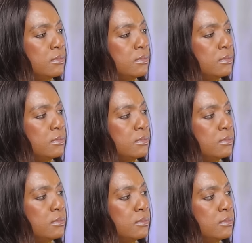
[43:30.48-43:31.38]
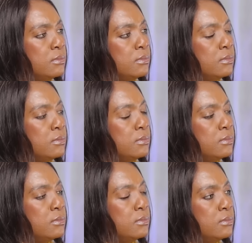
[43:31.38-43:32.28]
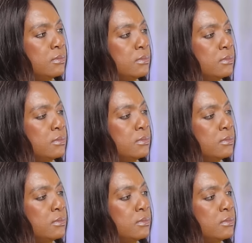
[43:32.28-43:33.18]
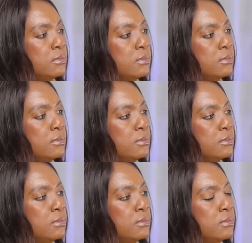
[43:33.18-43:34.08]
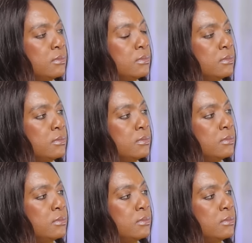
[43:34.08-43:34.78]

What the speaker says: (not speaking)